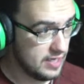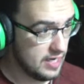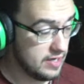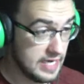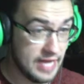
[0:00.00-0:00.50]

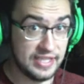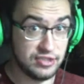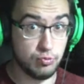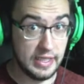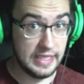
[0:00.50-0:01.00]
and yeah,
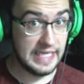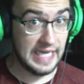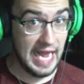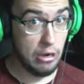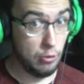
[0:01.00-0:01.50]
that's really
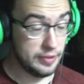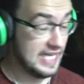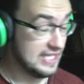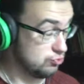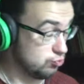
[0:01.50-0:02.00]
loud.
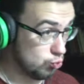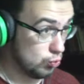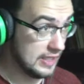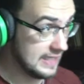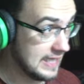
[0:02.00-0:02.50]
That's
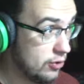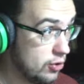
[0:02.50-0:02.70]
really loud.